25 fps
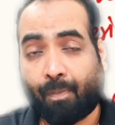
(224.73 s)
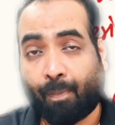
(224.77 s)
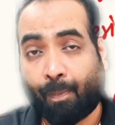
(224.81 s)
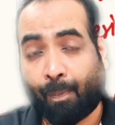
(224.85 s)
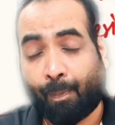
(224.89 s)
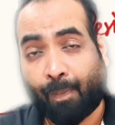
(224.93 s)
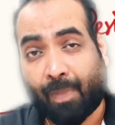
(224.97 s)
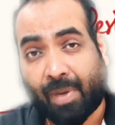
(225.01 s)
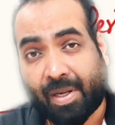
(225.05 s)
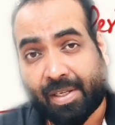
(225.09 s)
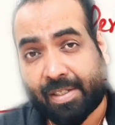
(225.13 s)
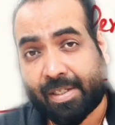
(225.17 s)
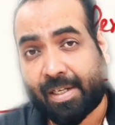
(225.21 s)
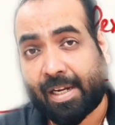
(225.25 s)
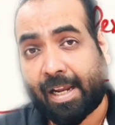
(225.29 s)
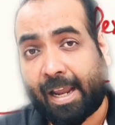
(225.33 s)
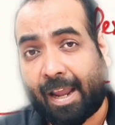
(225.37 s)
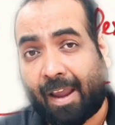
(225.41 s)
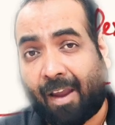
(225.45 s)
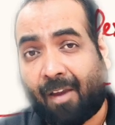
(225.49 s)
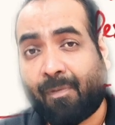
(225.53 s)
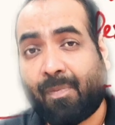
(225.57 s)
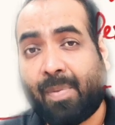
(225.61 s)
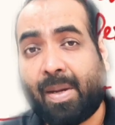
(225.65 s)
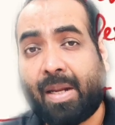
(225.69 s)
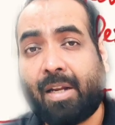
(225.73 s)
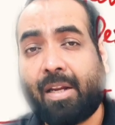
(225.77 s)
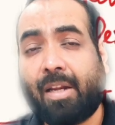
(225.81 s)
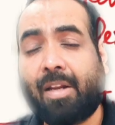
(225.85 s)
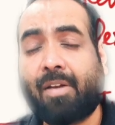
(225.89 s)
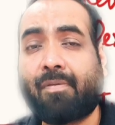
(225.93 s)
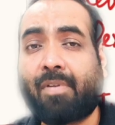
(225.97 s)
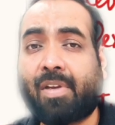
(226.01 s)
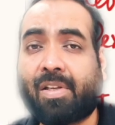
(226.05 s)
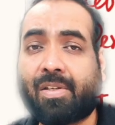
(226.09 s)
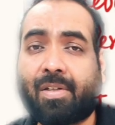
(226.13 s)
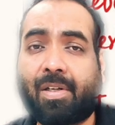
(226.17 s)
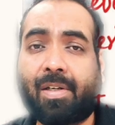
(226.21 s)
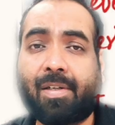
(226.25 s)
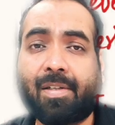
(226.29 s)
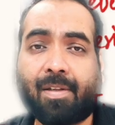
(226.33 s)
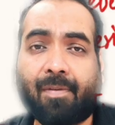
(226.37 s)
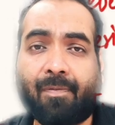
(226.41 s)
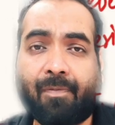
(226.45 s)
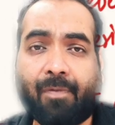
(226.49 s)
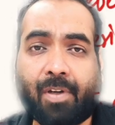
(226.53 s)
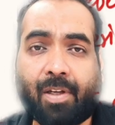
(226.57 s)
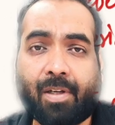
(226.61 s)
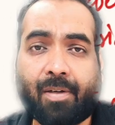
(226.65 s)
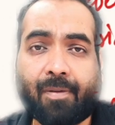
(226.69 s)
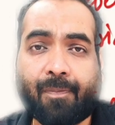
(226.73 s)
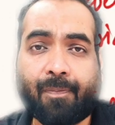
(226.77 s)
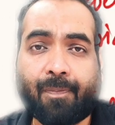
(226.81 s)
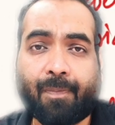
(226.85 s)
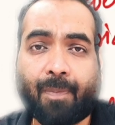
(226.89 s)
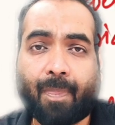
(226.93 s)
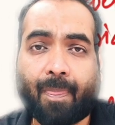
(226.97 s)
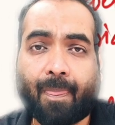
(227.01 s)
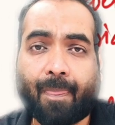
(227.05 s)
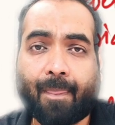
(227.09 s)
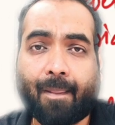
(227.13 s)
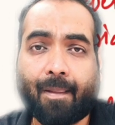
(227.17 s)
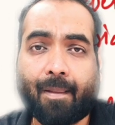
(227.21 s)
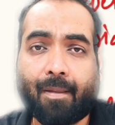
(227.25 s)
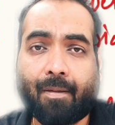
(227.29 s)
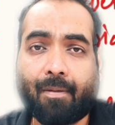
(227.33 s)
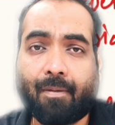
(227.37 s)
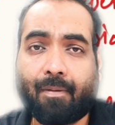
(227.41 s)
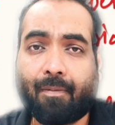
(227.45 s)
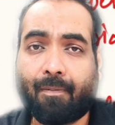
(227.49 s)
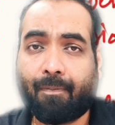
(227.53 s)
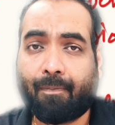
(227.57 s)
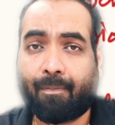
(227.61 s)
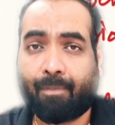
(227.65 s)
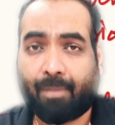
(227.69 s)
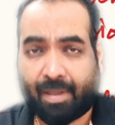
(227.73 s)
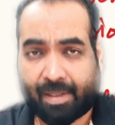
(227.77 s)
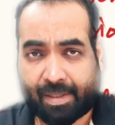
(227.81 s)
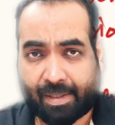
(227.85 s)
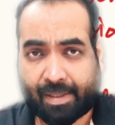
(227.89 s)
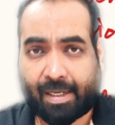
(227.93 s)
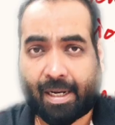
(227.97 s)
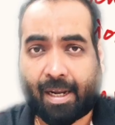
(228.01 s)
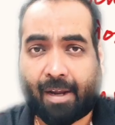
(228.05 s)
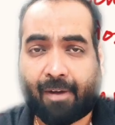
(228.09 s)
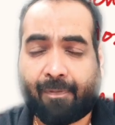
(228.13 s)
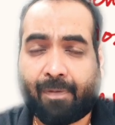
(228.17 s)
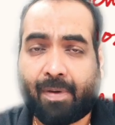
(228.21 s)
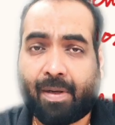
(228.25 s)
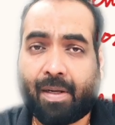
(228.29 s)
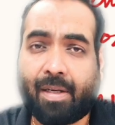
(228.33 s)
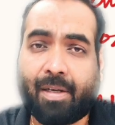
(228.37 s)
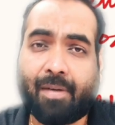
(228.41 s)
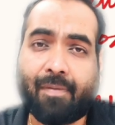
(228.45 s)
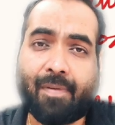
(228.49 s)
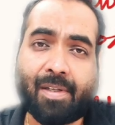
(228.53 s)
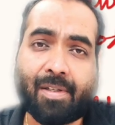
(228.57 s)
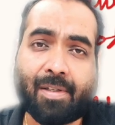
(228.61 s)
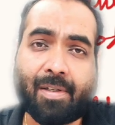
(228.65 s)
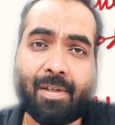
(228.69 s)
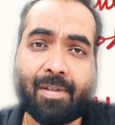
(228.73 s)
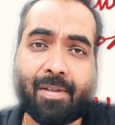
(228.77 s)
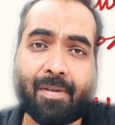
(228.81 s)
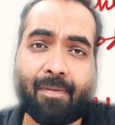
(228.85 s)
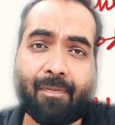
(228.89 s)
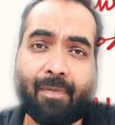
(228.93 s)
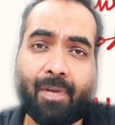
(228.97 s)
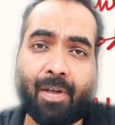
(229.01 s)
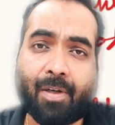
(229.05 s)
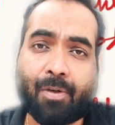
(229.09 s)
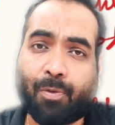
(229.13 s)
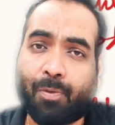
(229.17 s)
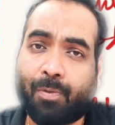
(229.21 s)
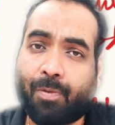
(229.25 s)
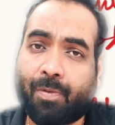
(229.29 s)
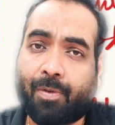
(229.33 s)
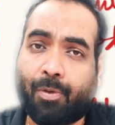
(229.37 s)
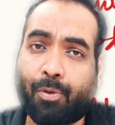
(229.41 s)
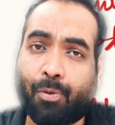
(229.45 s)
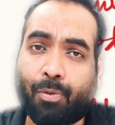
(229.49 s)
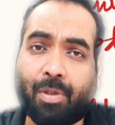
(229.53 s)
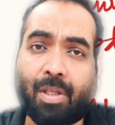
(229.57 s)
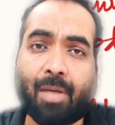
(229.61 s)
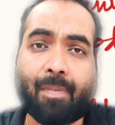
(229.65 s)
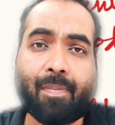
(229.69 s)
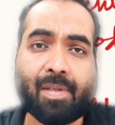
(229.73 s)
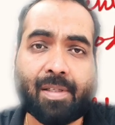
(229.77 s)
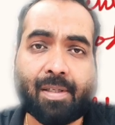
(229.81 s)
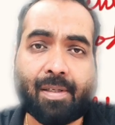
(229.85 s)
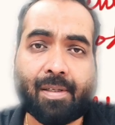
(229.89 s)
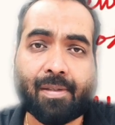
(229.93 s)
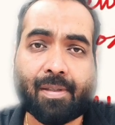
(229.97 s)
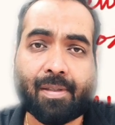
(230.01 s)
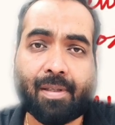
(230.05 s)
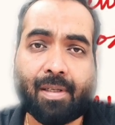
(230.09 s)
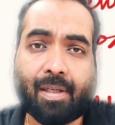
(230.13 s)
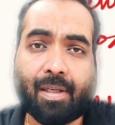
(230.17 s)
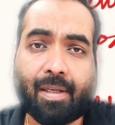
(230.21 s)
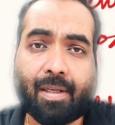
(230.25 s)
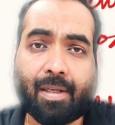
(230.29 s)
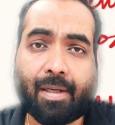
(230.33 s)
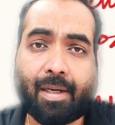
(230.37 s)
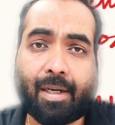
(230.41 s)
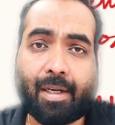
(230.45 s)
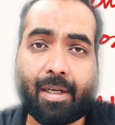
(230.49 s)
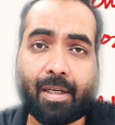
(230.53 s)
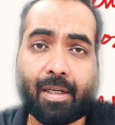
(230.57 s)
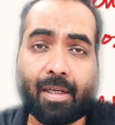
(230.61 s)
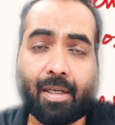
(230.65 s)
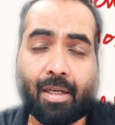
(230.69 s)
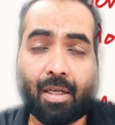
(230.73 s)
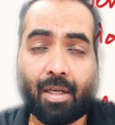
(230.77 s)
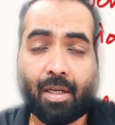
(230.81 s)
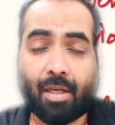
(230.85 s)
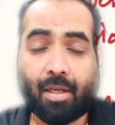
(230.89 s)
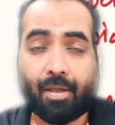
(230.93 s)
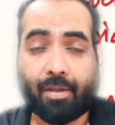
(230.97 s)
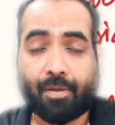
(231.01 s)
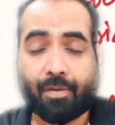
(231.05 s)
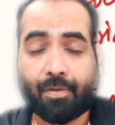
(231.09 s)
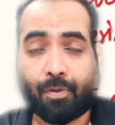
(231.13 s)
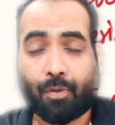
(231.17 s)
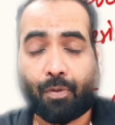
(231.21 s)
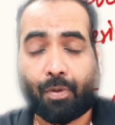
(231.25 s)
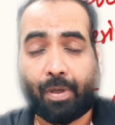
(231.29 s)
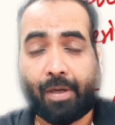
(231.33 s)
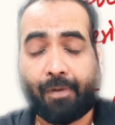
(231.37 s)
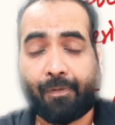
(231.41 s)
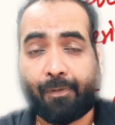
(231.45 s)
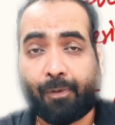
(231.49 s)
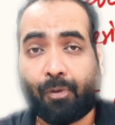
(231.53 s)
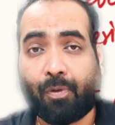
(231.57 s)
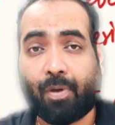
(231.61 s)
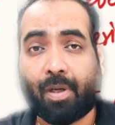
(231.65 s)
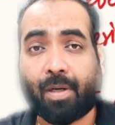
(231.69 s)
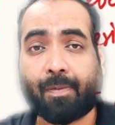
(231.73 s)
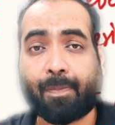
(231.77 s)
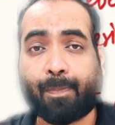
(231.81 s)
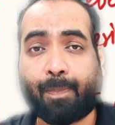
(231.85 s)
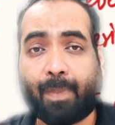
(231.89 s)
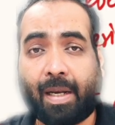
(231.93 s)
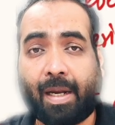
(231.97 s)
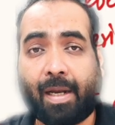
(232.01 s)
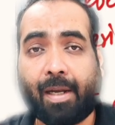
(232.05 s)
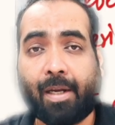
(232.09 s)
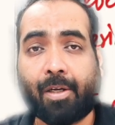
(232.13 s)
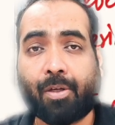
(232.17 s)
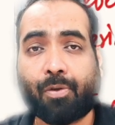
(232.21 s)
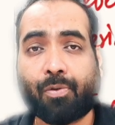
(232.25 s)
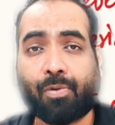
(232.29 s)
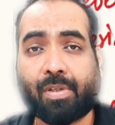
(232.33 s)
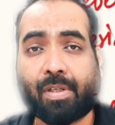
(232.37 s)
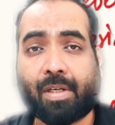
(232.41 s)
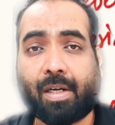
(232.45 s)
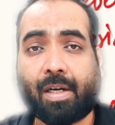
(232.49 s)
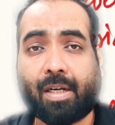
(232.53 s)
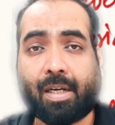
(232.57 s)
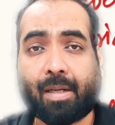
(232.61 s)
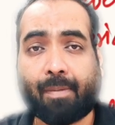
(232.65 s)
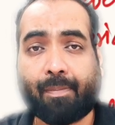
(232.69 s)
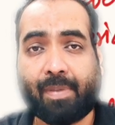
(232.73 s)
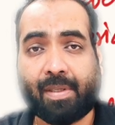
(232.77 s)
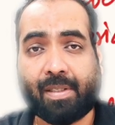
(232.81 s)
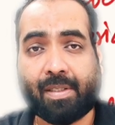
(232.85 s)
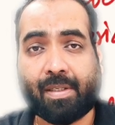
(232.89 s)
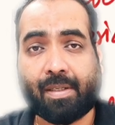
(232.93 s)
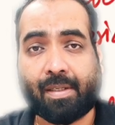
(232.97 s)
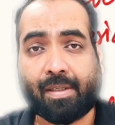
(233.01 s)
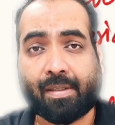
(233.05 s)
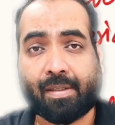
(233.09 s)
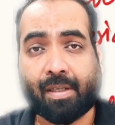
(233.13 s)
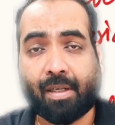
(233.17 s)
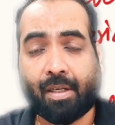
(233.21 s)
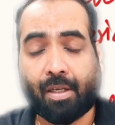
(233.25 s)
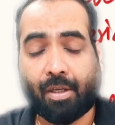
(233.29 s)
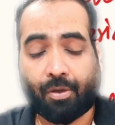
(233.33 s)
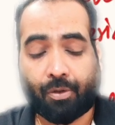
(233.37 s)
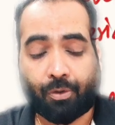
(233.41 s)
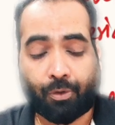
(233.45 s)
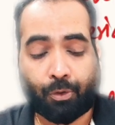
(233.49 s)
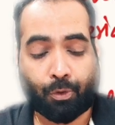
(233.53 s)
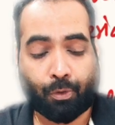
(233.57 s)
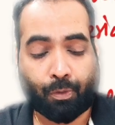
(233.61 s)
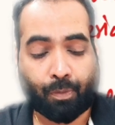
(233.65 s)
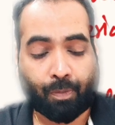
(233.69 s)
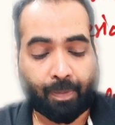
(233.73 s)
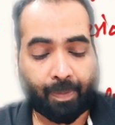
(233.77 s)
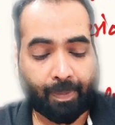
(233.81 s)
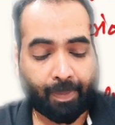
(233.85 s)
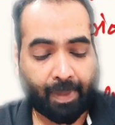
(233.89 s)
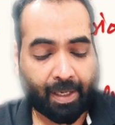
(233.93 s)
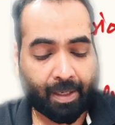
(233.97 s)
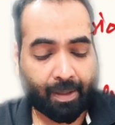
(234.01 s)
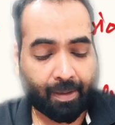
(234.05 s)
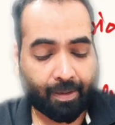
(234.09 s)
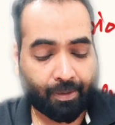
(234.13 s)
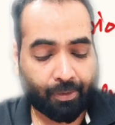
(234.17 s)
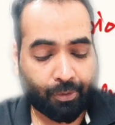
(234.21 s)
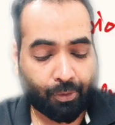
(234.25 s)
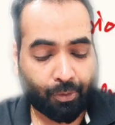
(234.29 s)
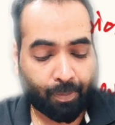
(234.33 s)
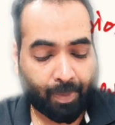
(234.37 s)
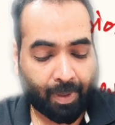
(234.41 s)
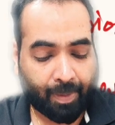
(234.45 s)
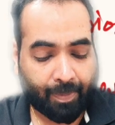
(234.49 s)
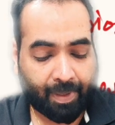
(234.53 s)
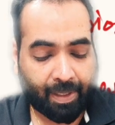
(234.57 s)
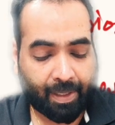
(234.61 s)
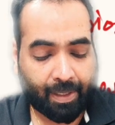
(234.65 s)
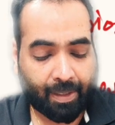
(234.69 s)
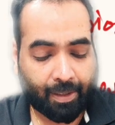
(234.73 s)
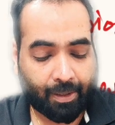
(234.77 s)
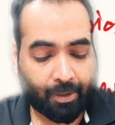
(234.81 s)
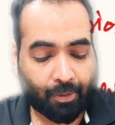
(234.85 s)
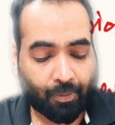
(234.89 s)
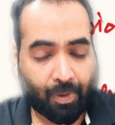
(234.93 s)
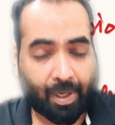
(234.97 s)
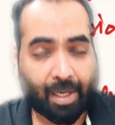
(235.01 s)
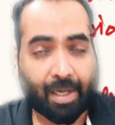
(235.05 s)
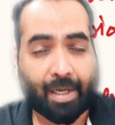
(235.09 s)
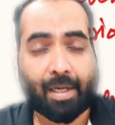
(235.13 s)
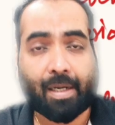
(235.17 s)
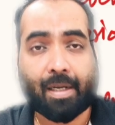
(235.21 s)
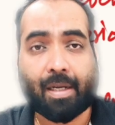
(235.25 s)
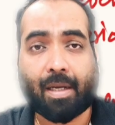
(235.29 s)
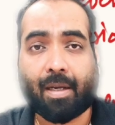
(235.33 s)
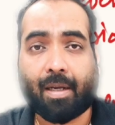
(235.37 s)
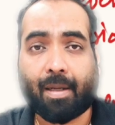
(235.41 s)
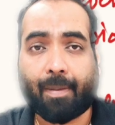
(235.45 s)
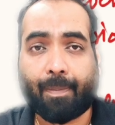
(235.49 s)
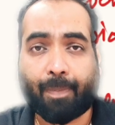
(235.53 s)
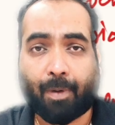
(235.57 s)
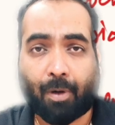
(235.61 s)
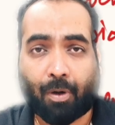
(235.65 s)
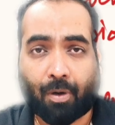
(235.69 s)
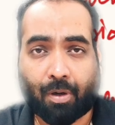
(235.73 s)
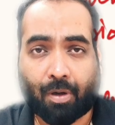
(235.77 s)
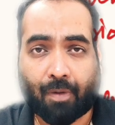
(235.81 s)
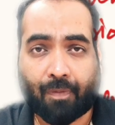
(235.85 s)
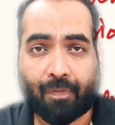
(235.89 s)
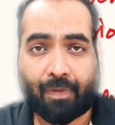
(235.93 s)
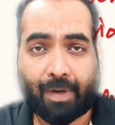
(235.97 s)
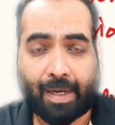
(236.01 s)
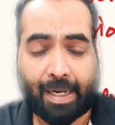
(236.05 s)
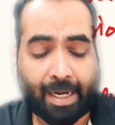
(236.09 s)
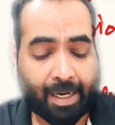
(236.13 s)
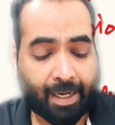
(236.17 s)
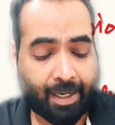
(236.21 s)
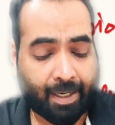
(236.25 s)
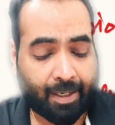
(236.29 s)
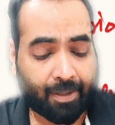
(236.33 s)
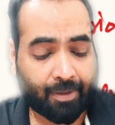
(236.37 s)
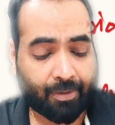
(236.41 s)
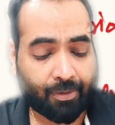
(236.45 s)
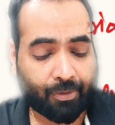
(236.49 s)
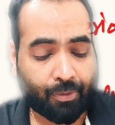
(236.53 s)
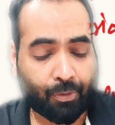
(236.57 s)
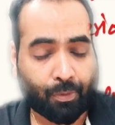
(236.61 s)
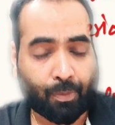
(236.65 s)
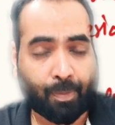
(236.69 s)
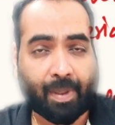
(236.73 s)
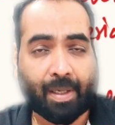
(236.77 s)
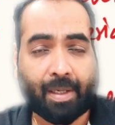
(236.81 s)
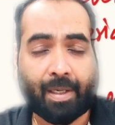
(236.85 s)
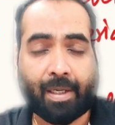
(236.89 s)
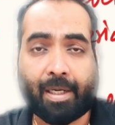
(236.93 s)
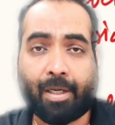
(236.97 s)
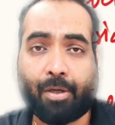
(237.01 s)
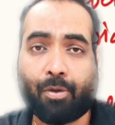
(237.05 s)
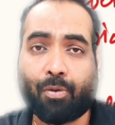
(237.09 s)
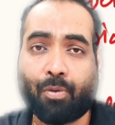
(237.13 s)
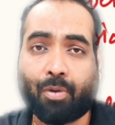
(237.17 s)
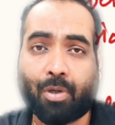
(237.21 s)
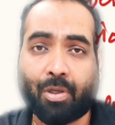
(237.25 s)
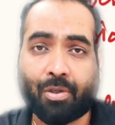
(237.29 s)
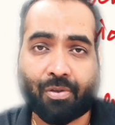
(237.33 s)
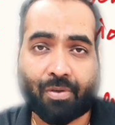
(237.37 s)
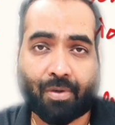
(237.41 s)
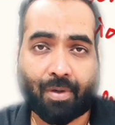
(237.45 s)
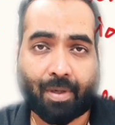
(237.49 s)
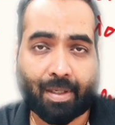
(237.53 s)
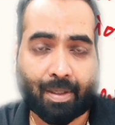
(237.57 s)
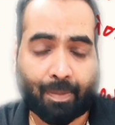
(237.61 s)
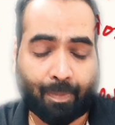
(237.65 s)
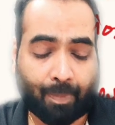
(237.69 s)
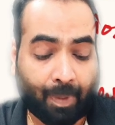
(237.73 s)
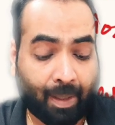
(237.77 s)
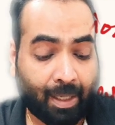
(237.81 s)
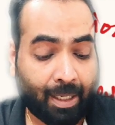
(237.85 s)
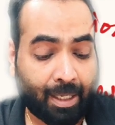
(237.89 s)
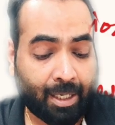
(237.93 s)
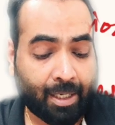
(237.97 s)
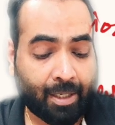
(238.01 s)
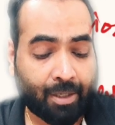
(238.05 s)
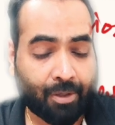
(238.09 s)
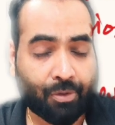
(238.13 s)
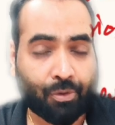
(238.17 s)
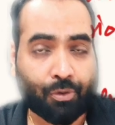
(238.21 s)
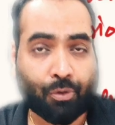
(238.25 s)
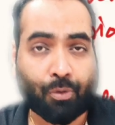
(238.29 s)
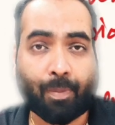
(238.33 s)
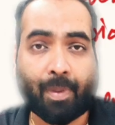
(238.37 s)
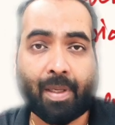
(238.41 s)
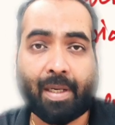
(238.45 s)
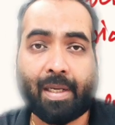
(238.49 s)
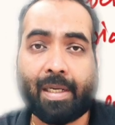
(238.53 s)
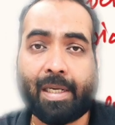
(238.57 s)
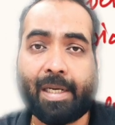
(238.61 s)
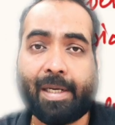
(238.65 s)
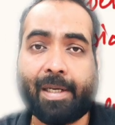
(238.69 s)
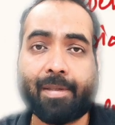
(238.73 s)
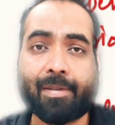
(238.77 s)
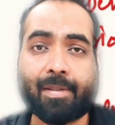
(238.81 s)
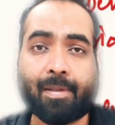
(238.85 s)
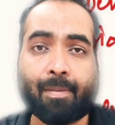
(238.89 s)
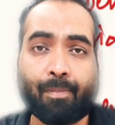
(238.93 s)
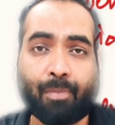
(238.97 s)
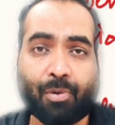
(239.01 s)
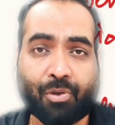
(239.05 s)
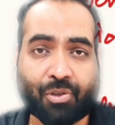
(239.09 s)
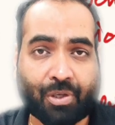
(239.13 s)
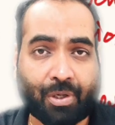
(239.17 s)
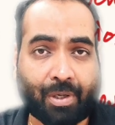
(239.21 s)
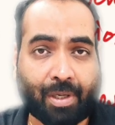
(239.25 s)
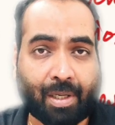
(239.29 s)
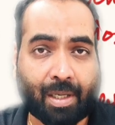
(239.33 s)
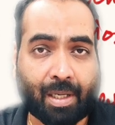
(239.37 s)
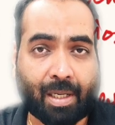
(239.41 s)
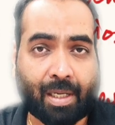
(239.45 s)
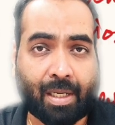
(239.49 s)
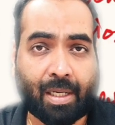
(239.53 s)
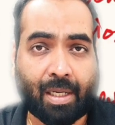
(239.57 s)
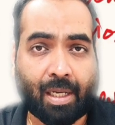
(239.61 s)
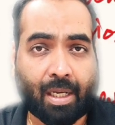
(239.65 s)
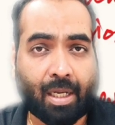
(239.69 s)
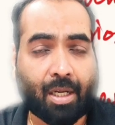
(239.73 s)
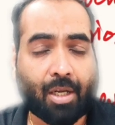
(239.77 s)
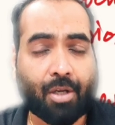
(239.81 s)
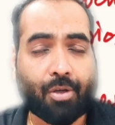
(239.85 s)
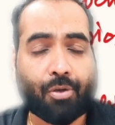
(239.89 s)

must have been invested somewhere, to do the business, right? So if you are planning to start a business, you may be requiring a plot of land, you may need to construct building, you may need some machinery,